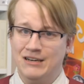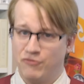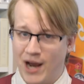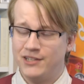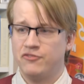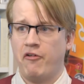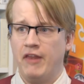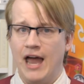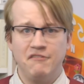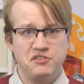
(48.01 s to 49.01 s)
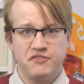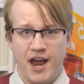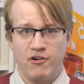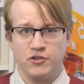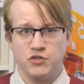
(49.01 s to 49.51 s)
frightened for the lives of
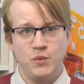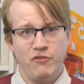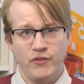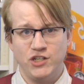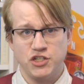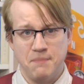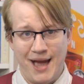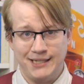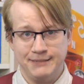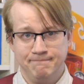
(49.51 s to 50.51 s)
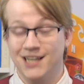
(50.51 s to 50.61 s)
characters we've only just met.